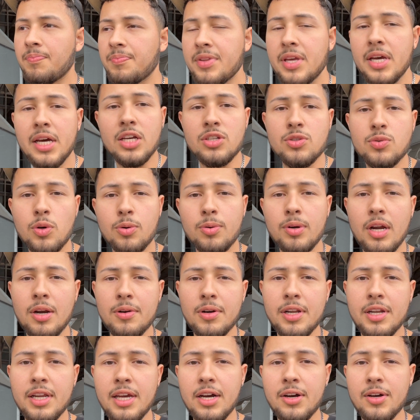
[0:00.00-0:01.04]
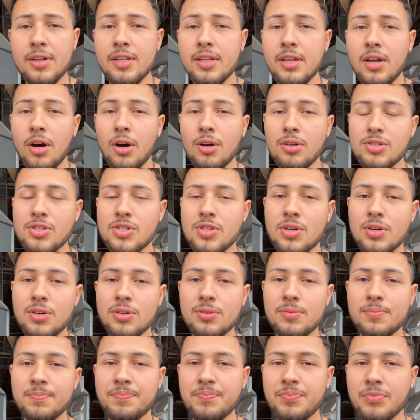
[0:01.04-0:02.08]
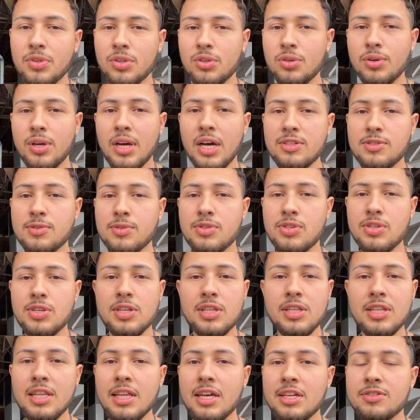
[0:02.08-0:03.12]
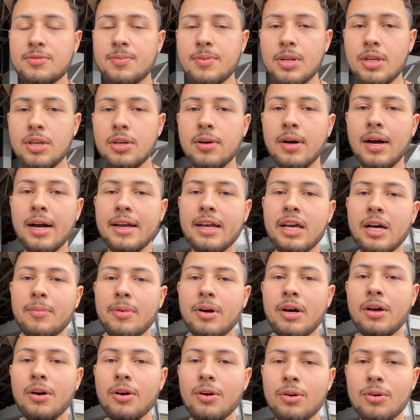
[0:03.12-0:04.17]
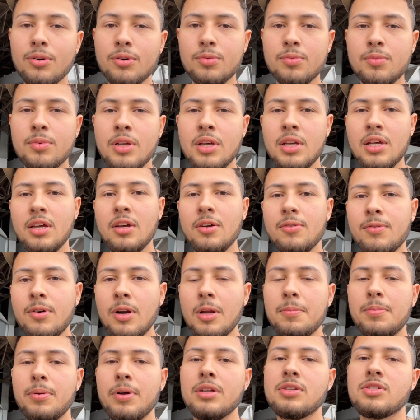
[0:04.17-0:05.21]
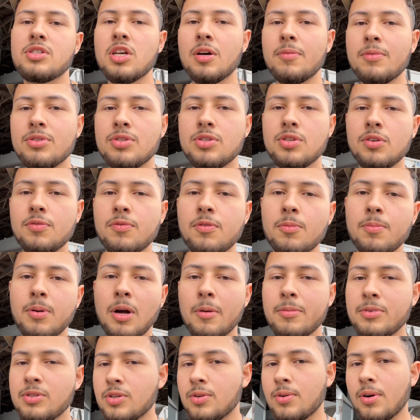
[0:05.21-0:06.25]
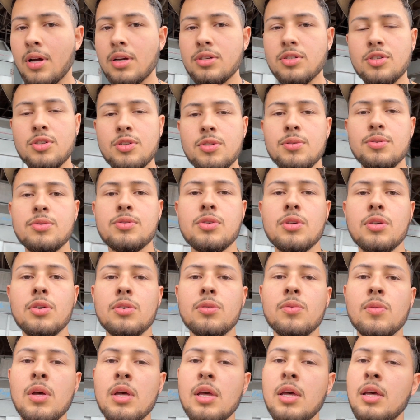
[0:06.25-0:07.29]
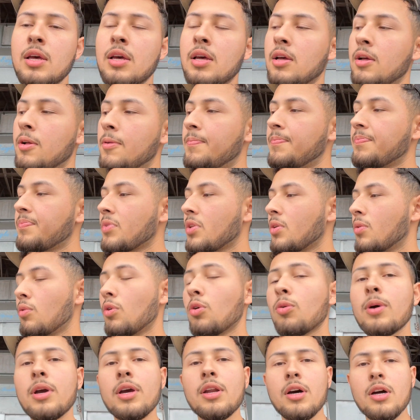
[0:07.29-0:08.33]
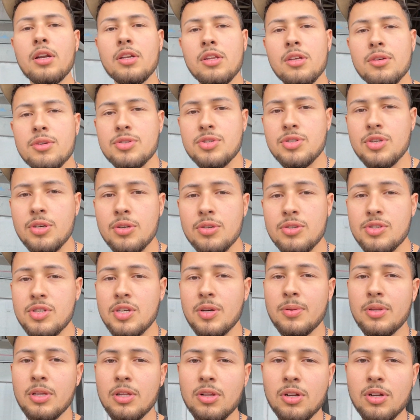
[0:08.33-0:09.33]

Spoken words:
yeah, that's where we're at right now. And also, you guys will see it in the next video, I got my own frame plates coming too from Poppy's Garage too, so we'll wait on those two, see what they